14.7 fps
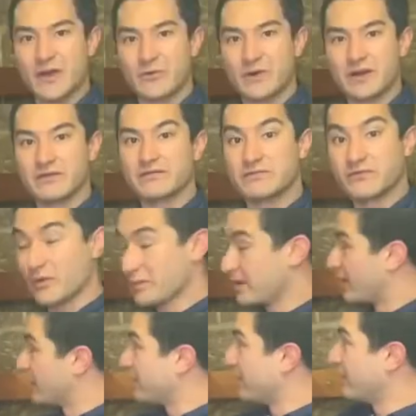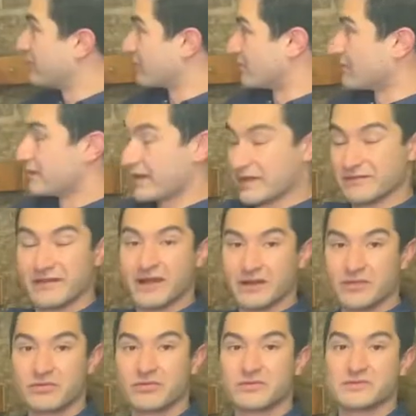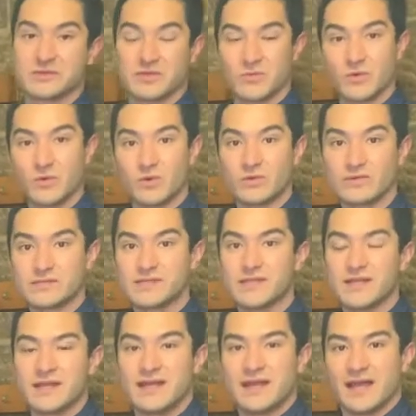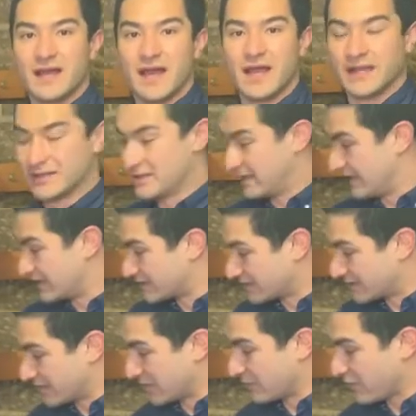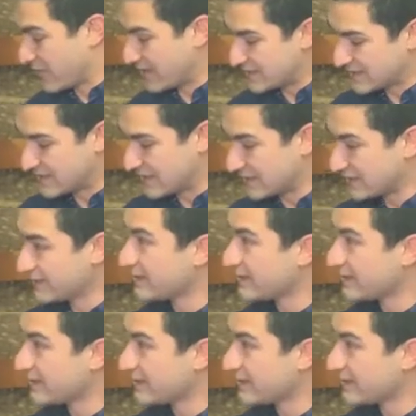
in from the cathedral, in fact, through some of the walls, and is compressed here